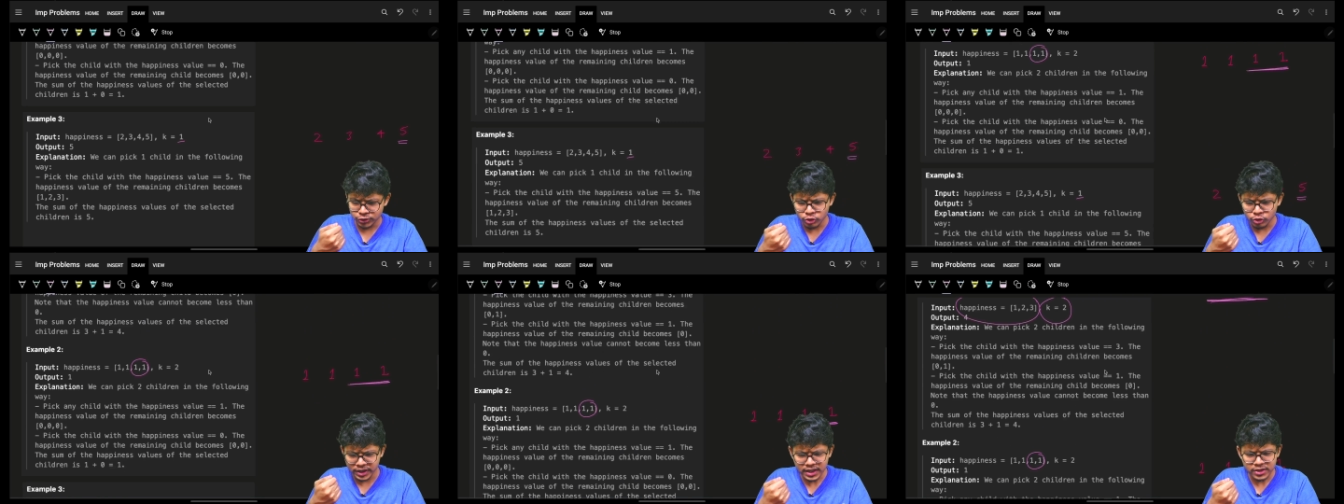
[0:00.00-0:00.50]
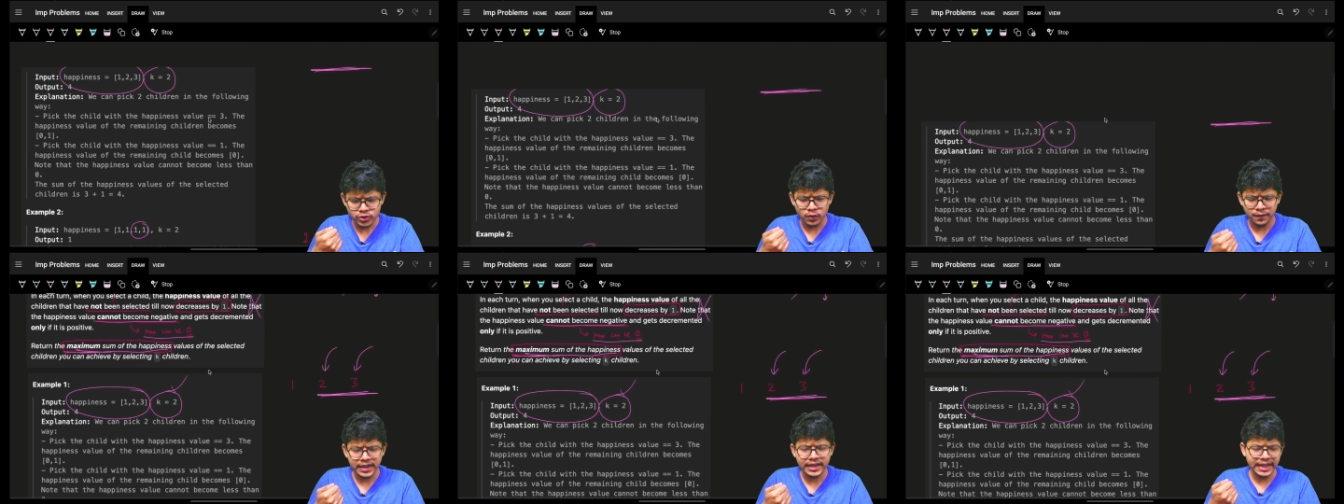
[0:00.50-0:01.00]
So okay, so
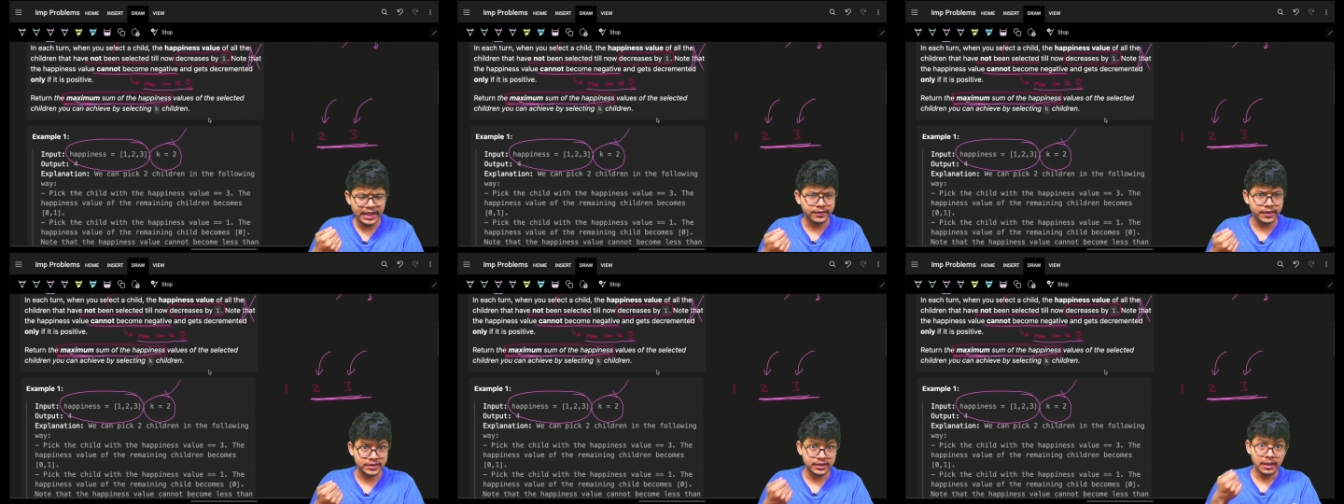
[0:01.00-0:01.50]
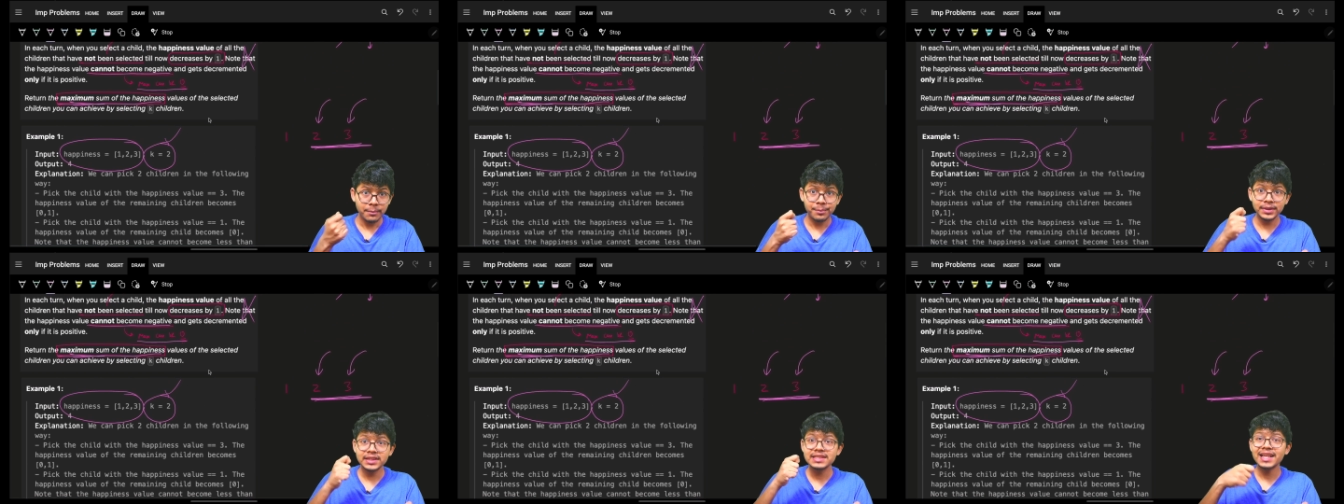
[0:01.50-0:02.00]
far greedy works,
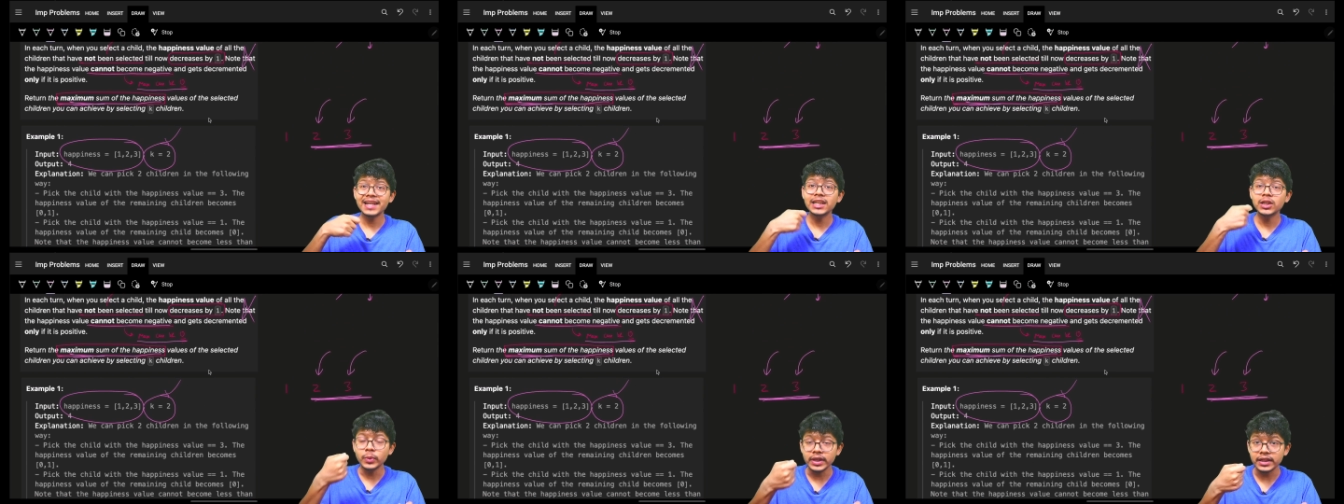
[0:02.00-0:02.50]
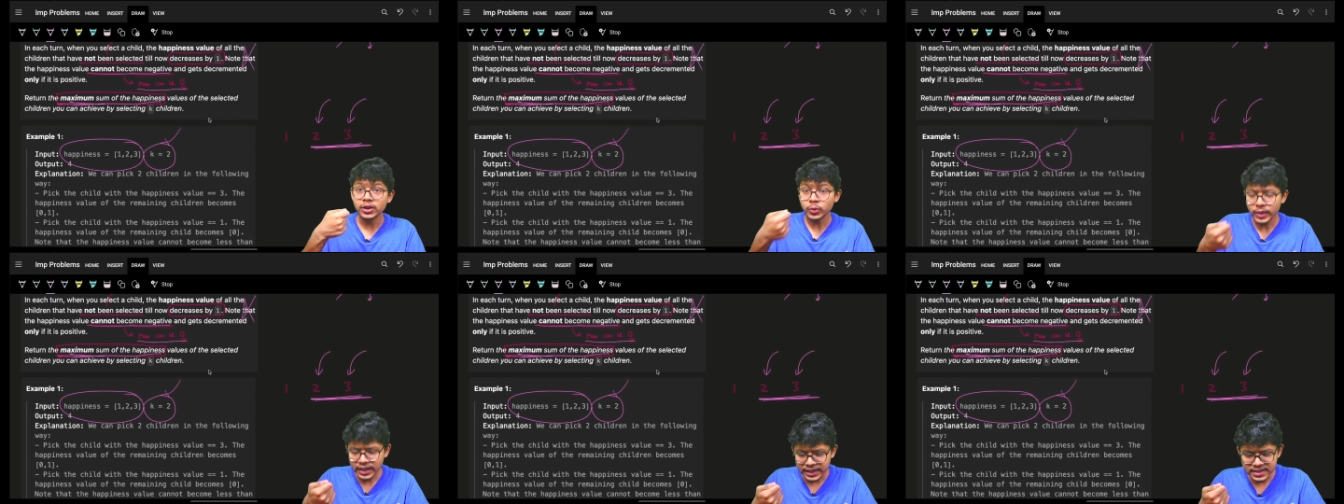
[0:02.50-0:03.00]
but there's a slight tweak
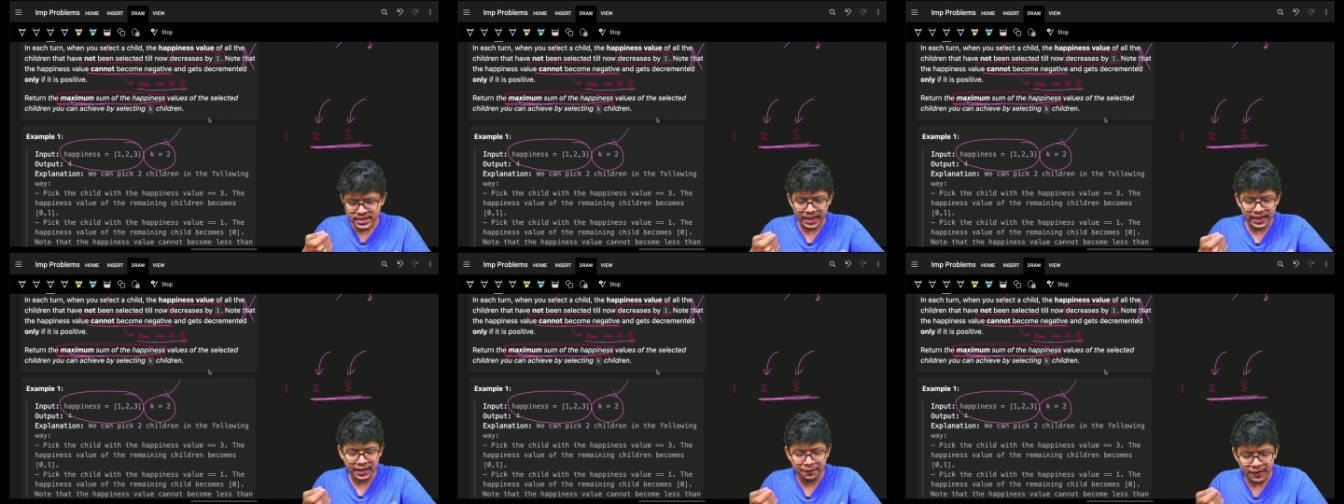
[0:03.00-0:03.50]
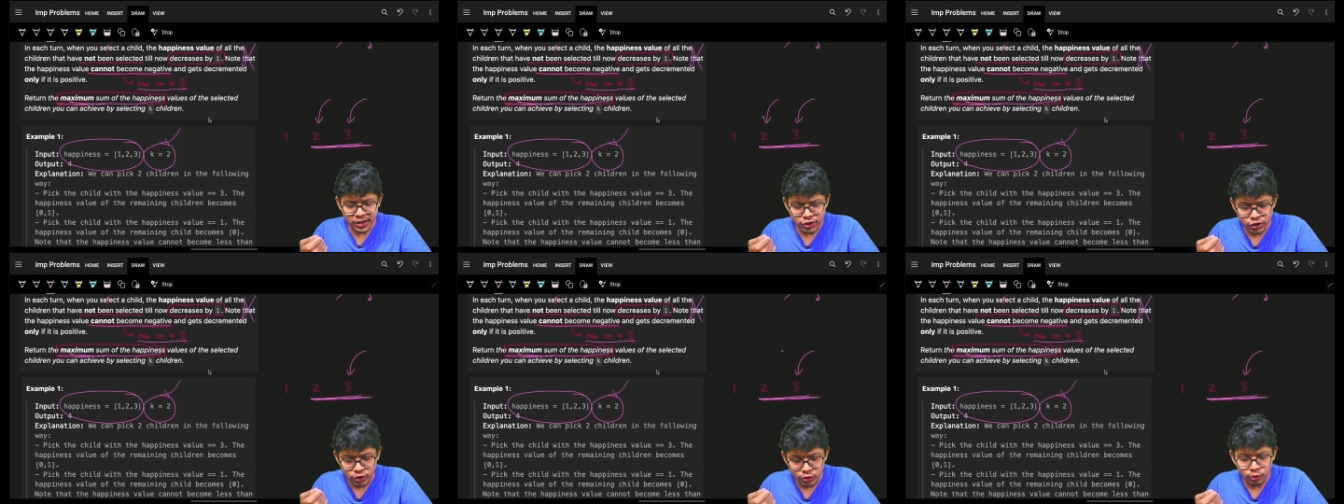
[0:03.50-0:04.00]
is that if I
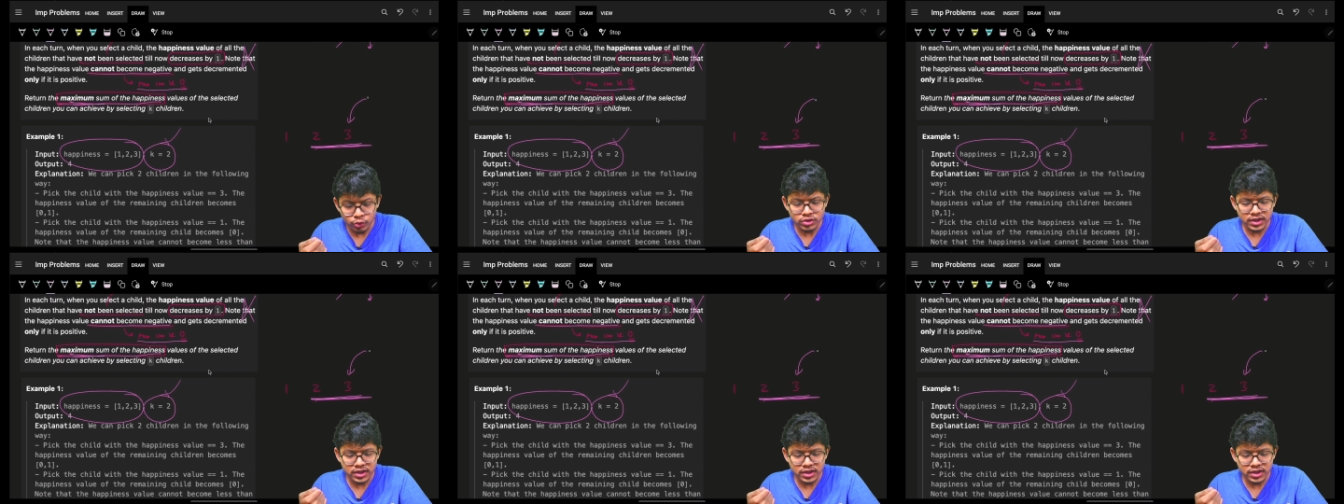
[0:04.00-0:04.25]
choose a